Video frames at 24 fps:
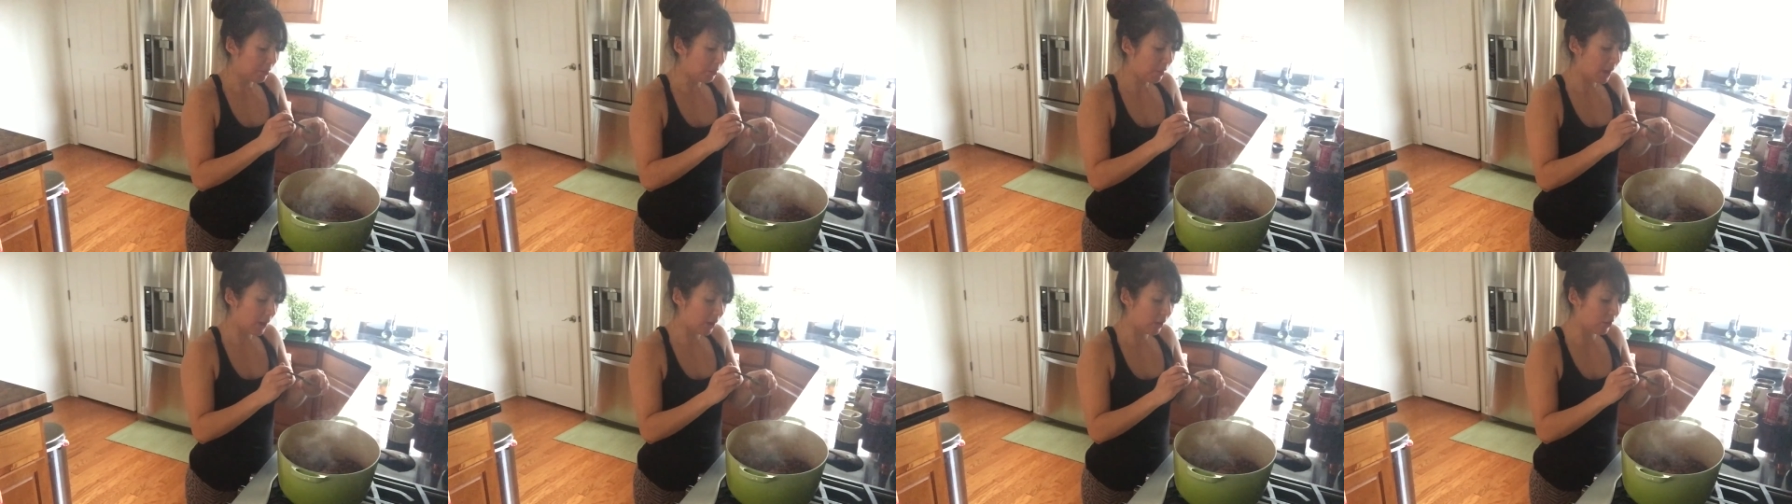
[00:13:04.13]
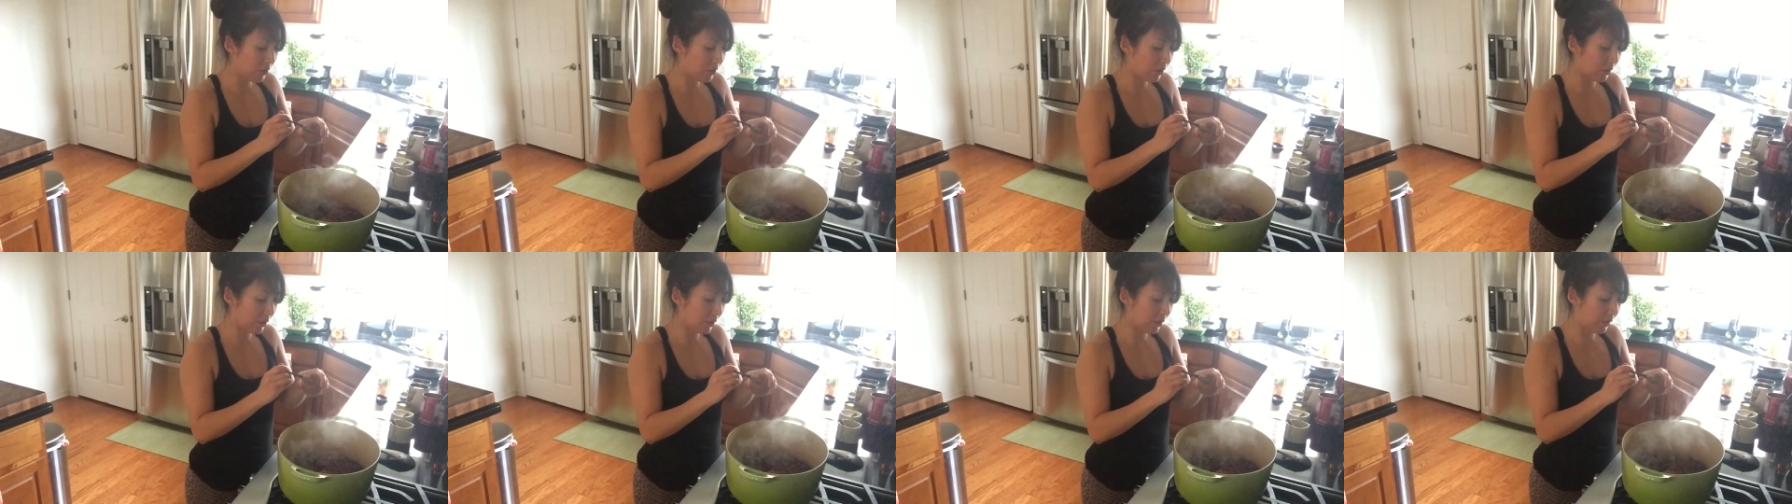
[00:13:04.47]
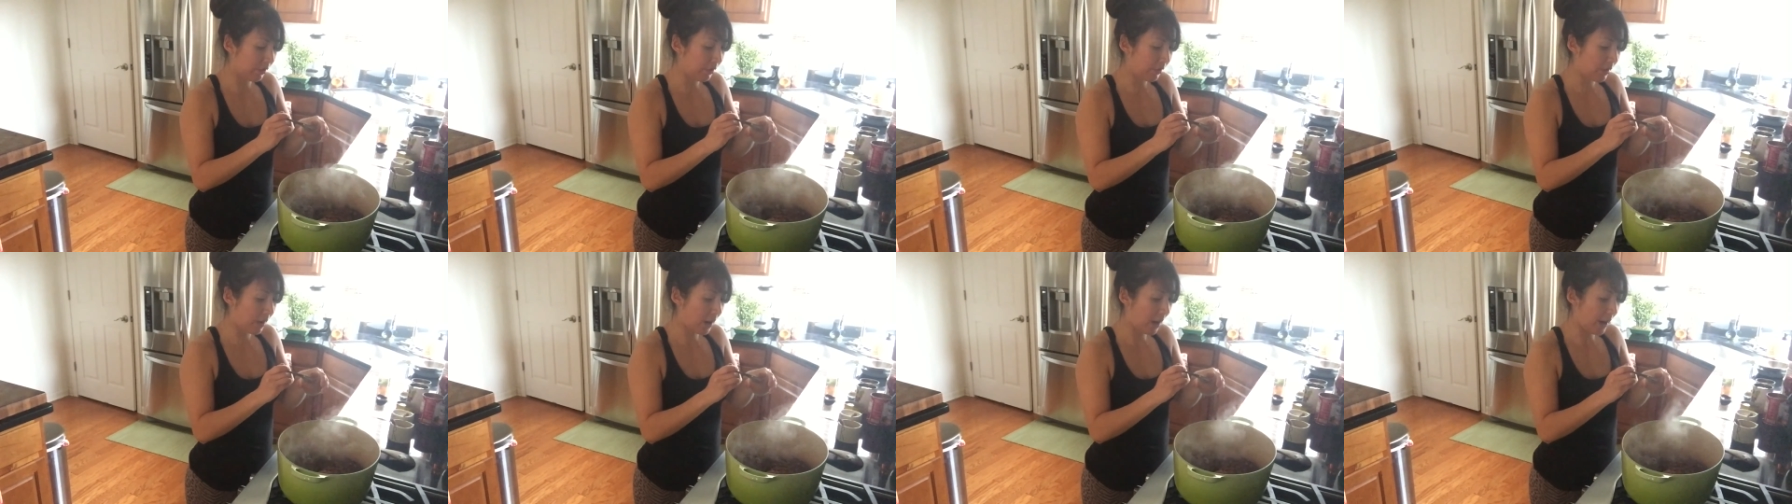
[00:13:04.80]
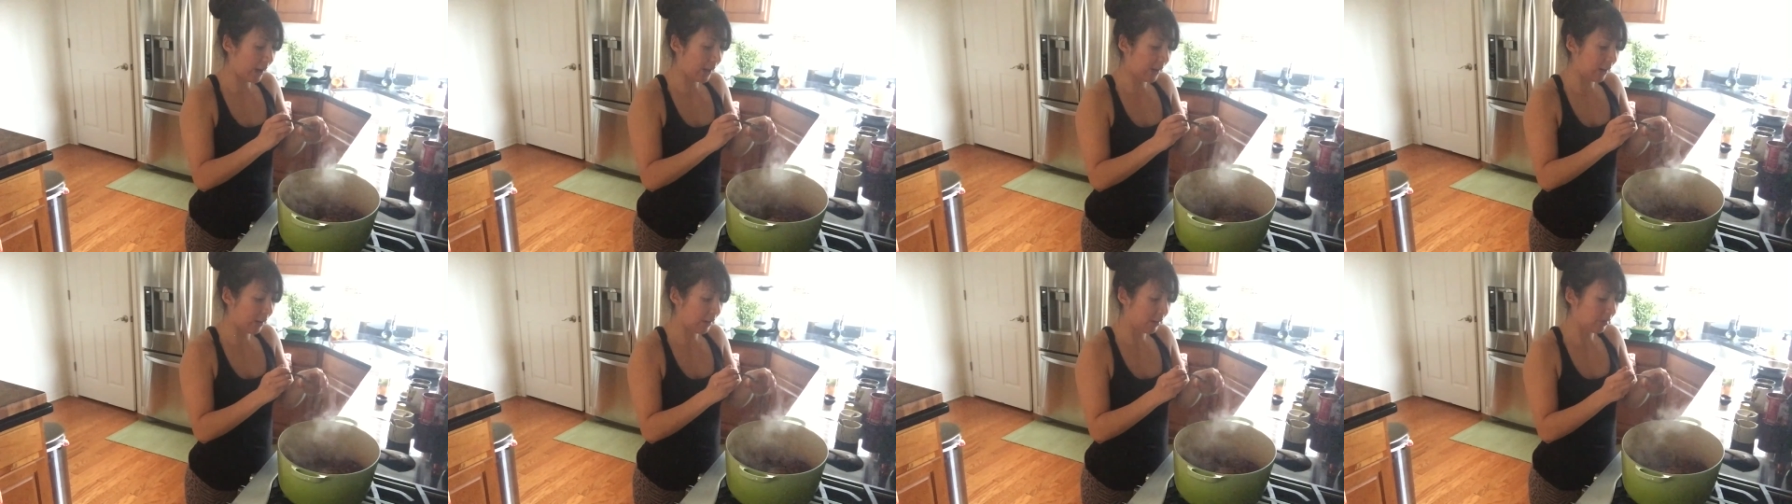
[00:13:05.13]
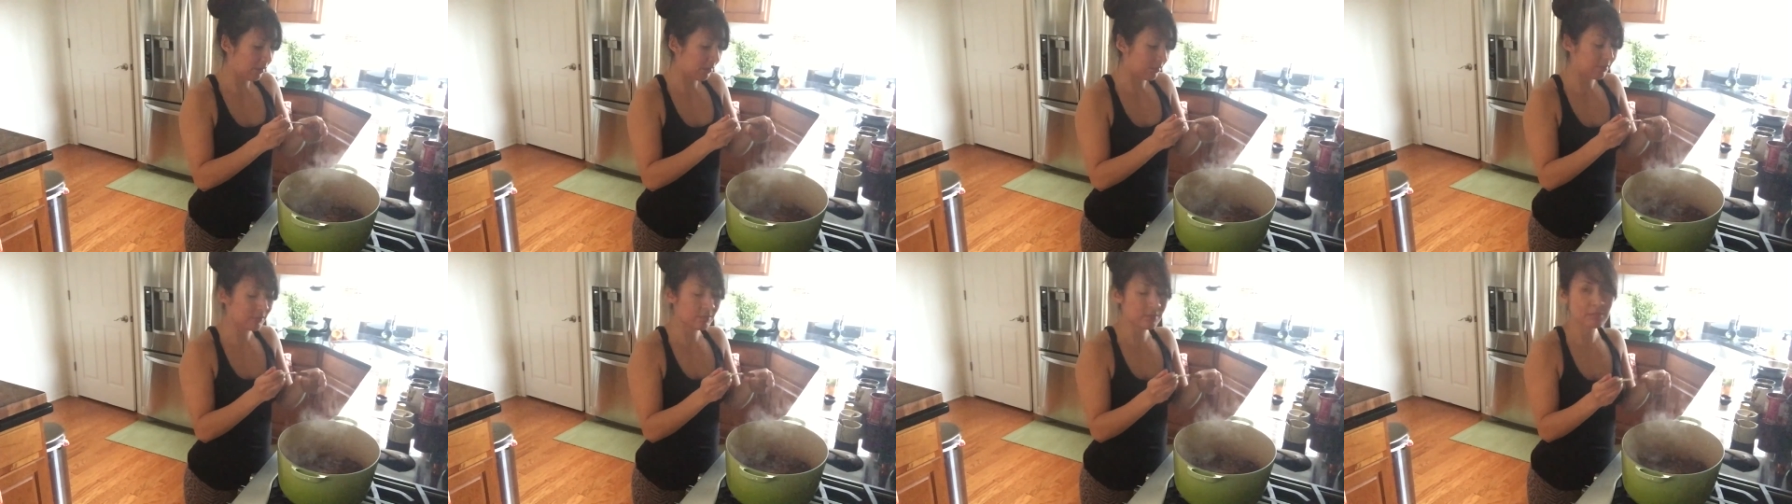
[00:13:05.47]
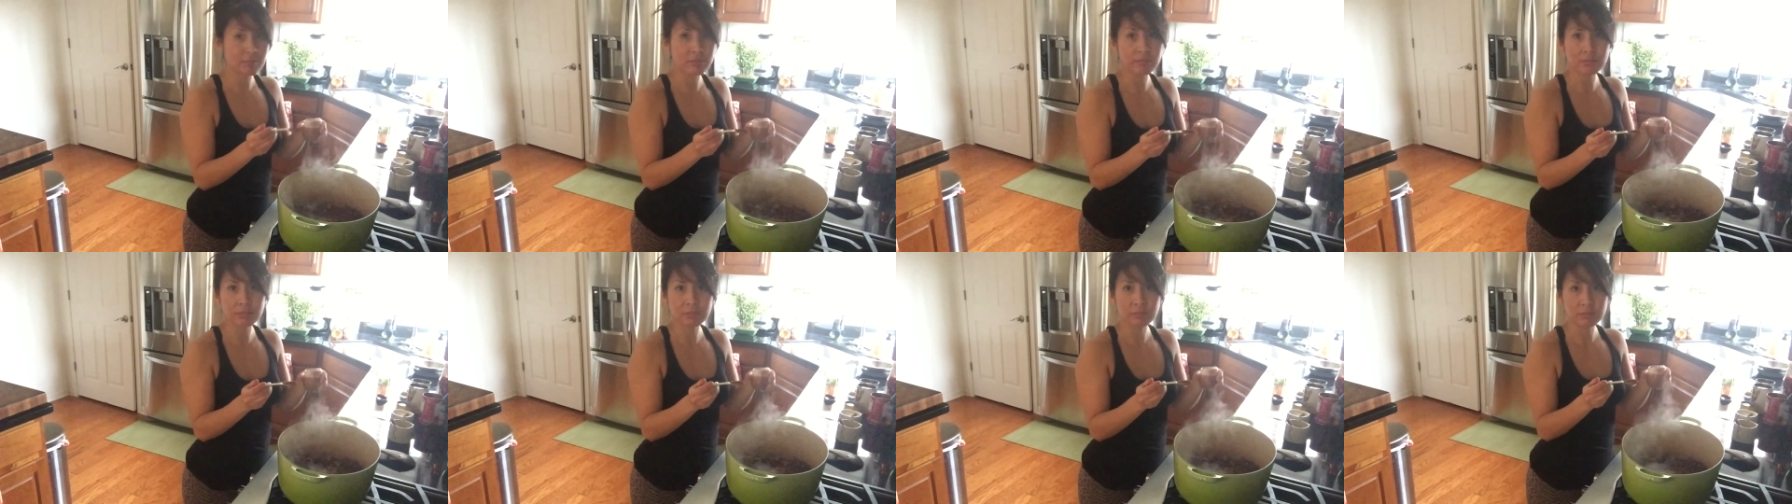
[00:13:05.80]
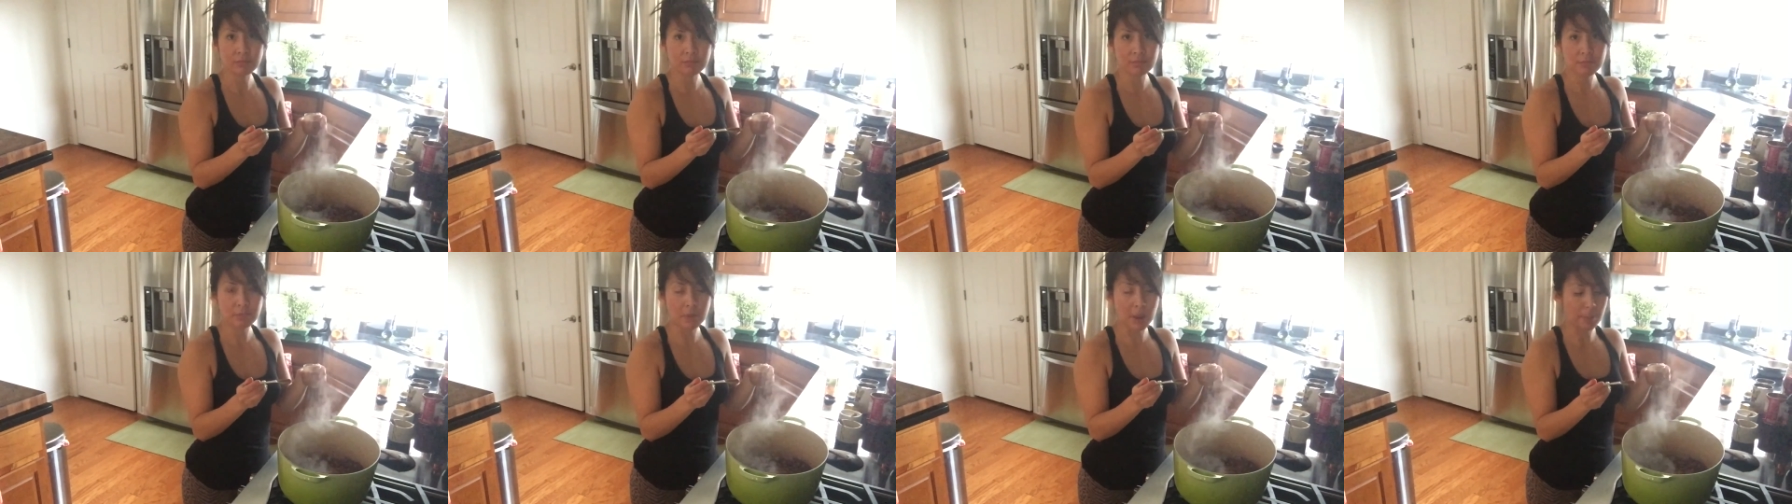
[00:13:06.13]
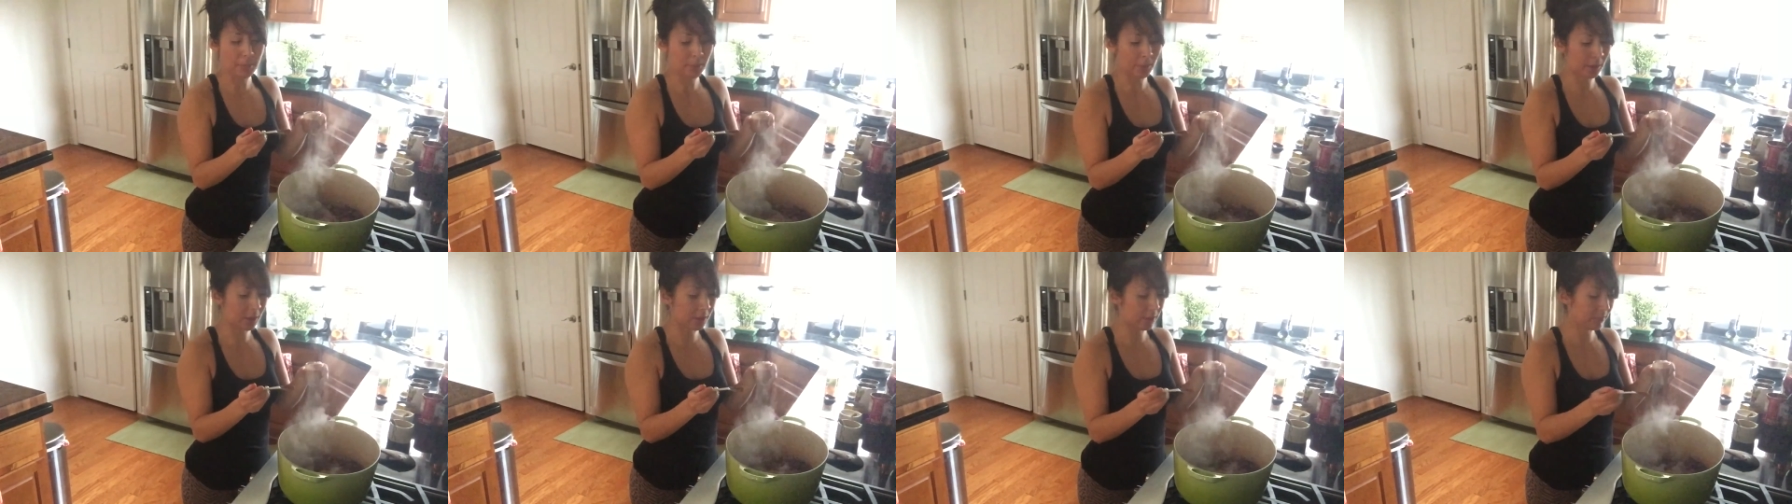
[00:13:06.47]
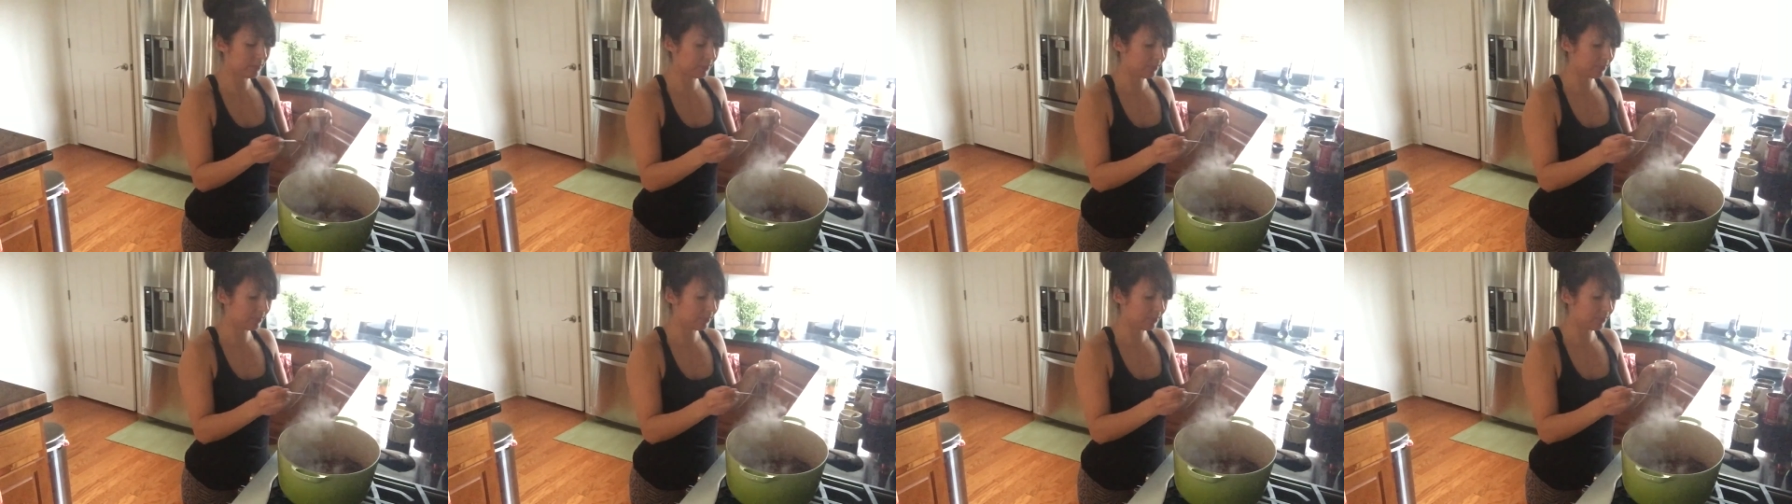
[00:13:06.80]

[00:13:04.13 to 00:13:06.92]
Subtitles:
a pinch of cayenne pepper.